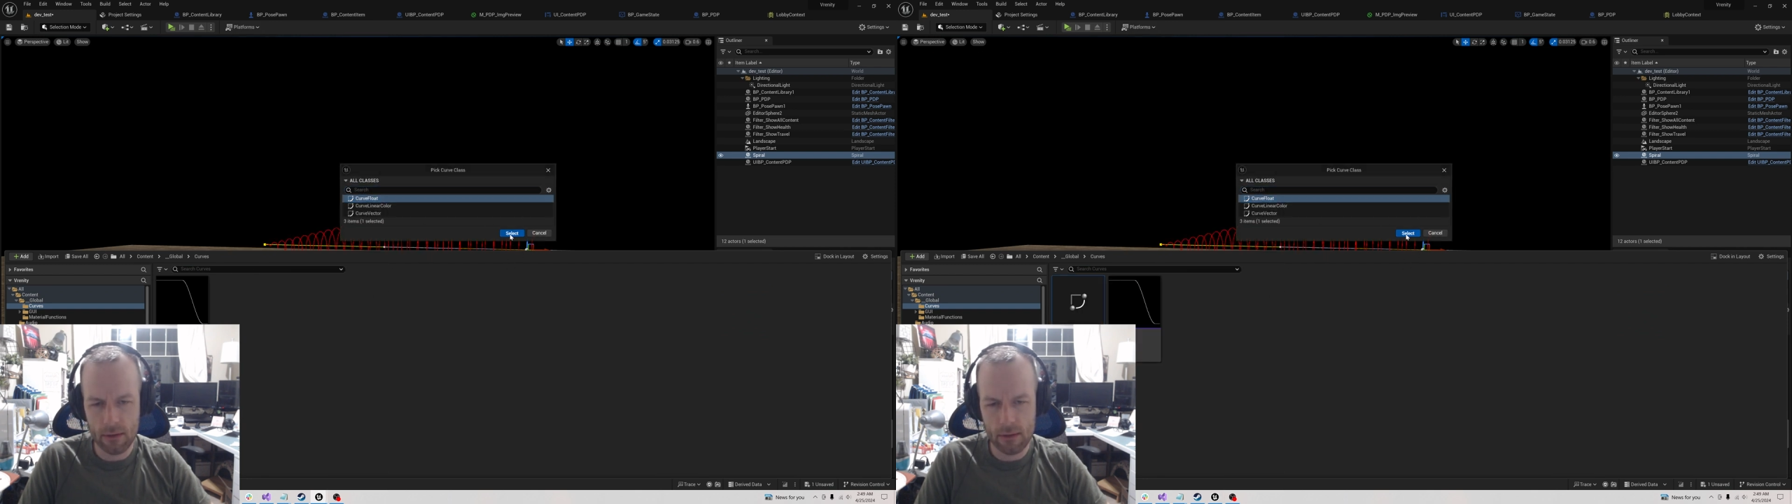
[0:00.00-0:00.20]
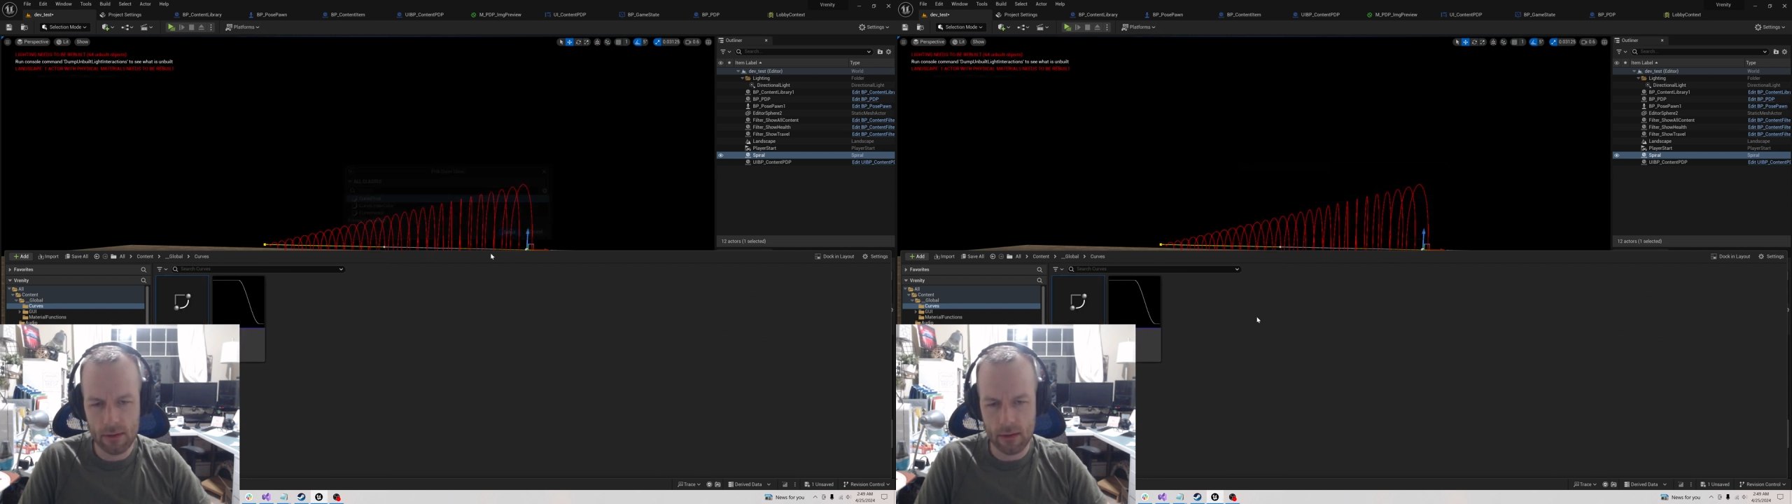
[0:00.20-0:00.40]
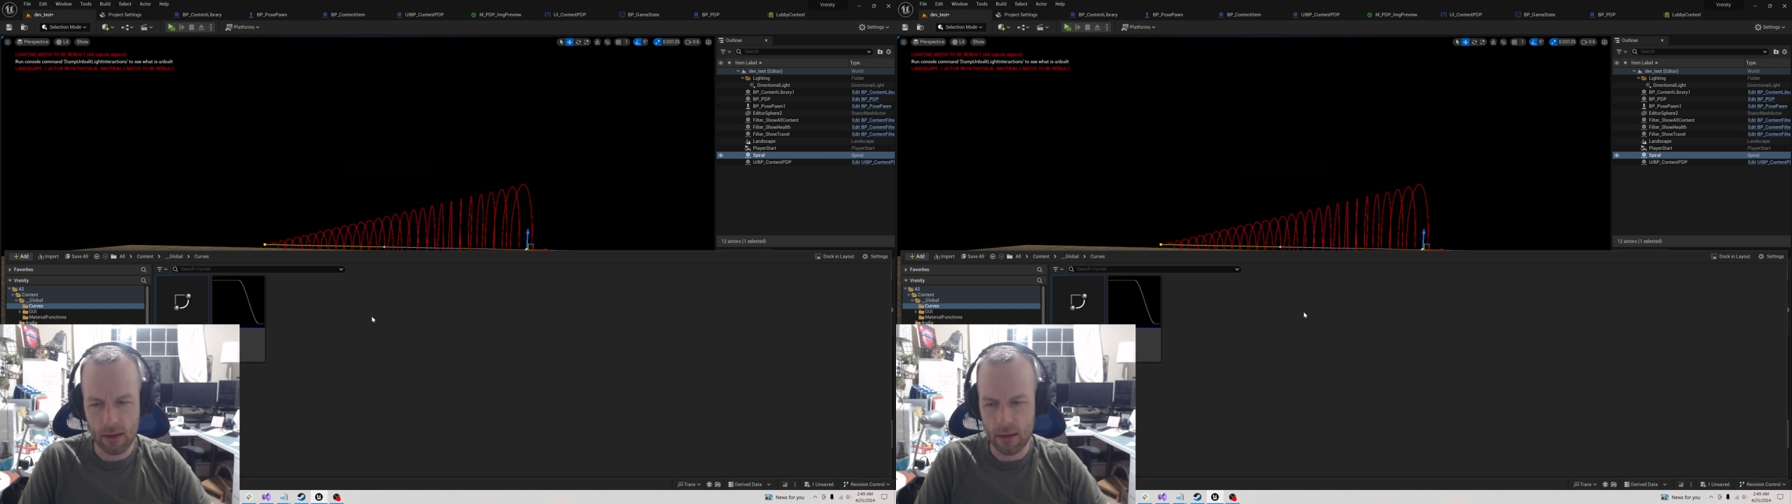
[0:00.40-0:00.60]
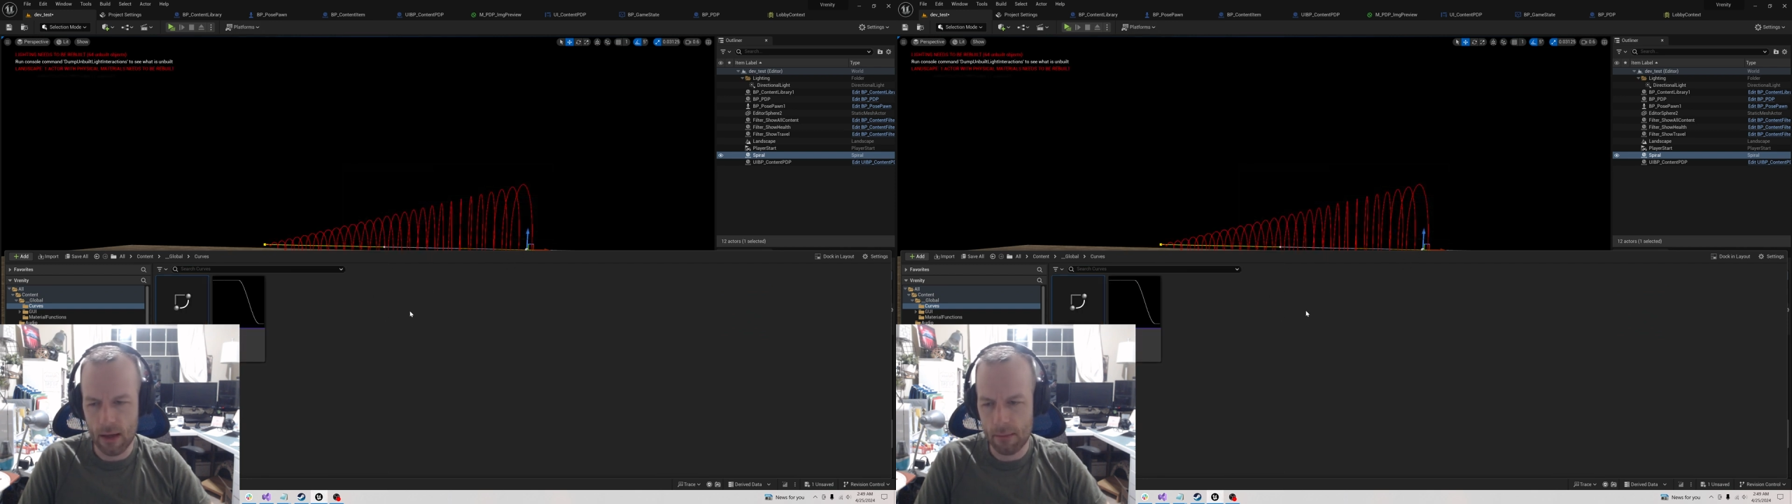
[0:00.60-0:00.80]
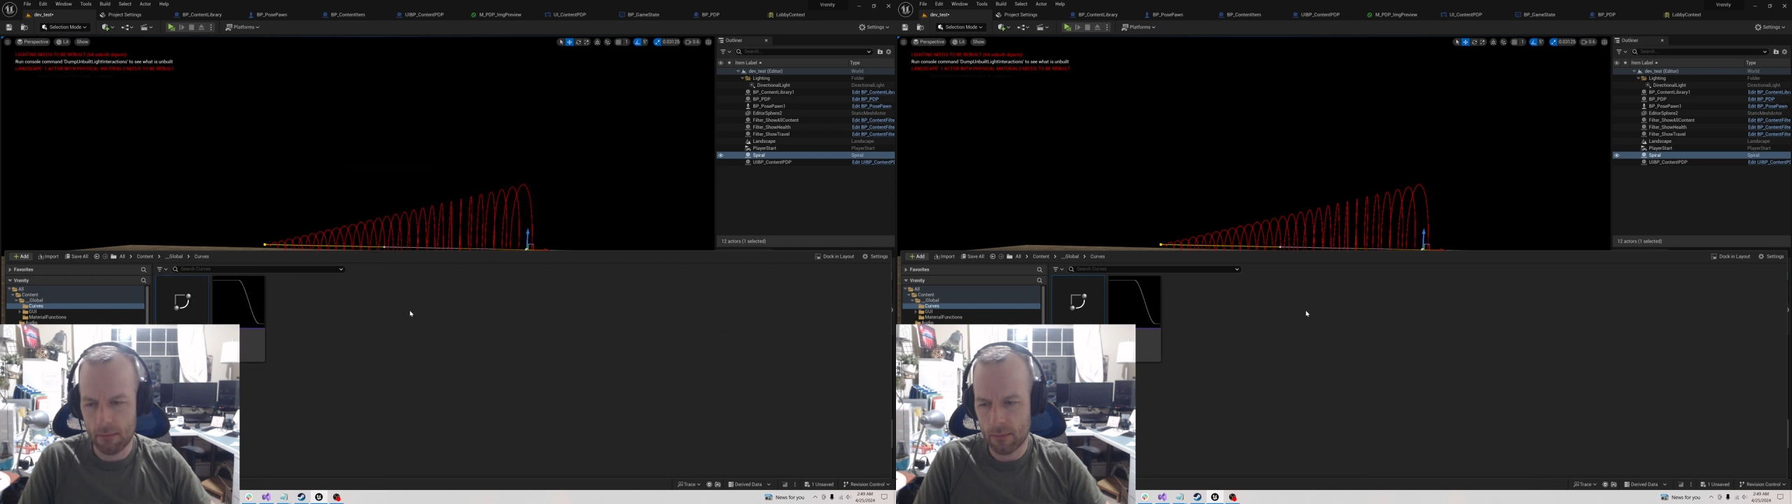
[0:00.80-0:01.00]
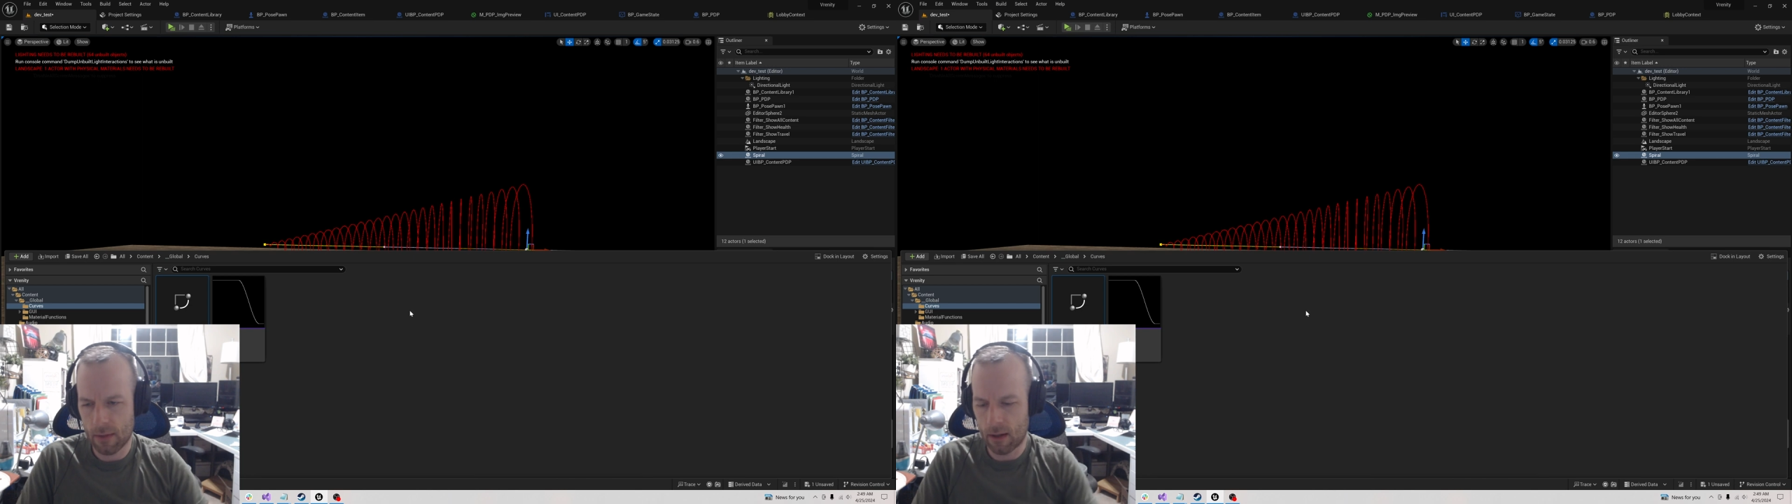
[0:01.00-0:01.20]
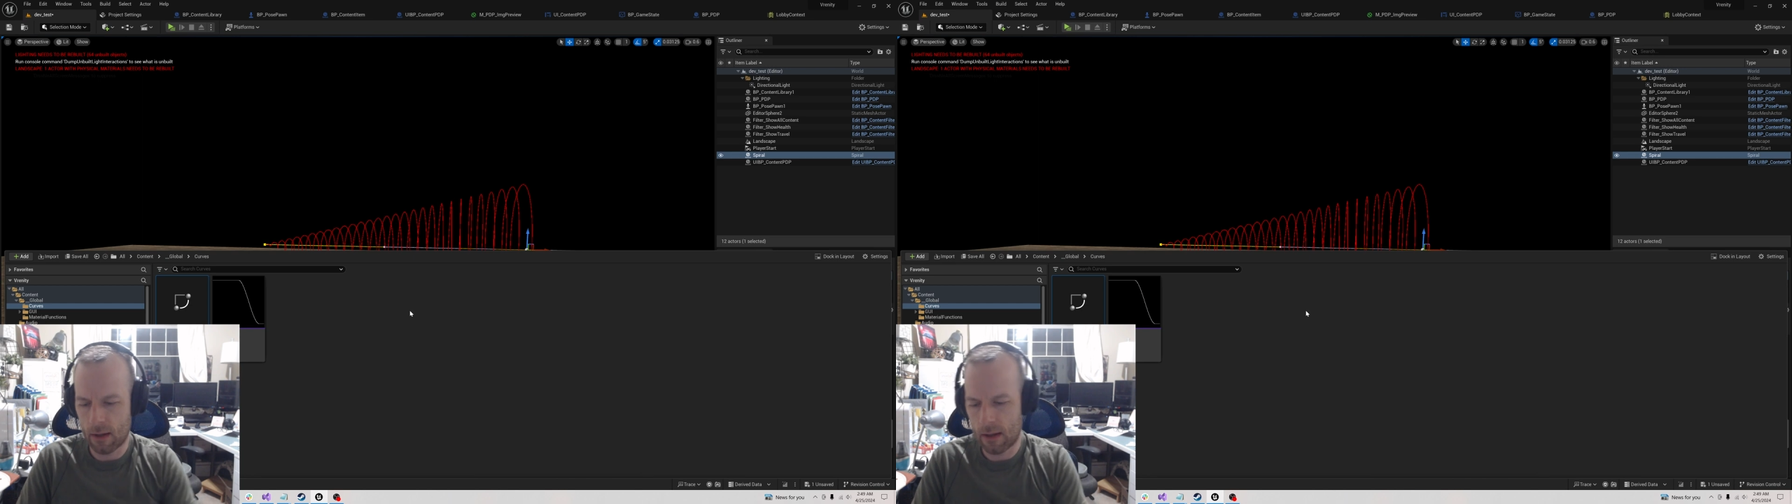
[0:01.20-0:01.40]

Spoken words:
select that guy,